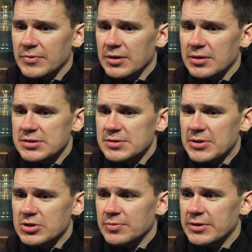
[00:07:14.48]
it's a
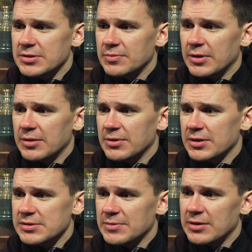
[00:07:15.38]
special place to play,
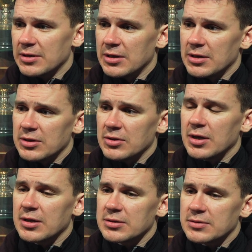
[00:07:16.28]
because, I mean, you
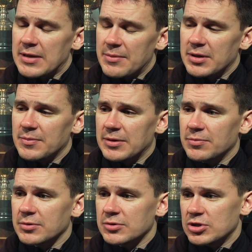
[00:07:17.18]
got that many
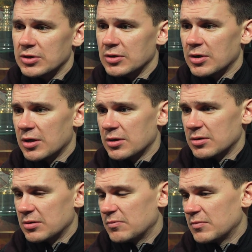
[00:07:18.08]
people cheering
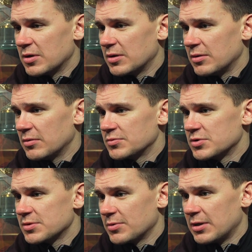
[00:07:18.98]
on
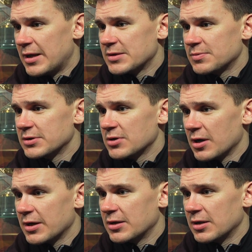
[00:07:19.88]
just about a last place
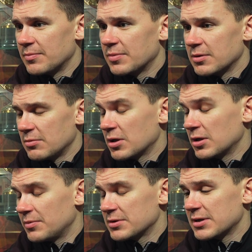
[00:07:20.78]
hockey club, but a
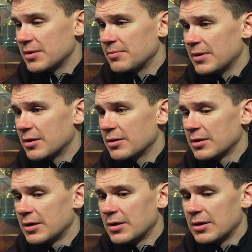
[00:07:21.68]
club that's getting better.
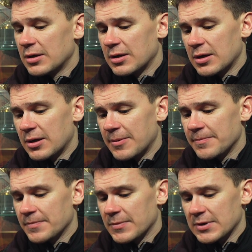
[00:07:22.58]

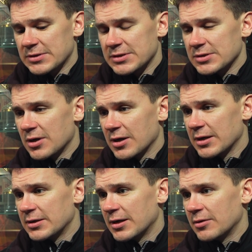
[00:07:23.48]
This is a
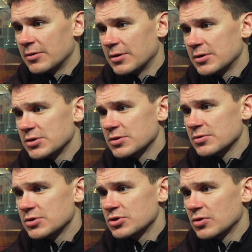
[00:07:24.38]
hockey town, and it just
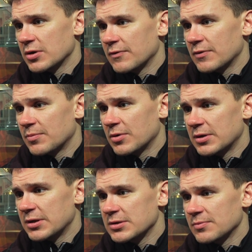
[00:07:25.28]
goes to show you, if you put a
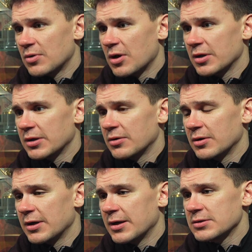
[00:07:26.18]
decent product out
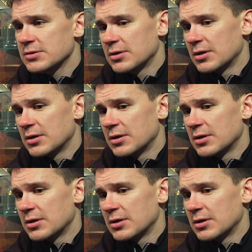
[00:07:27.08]
on the ice,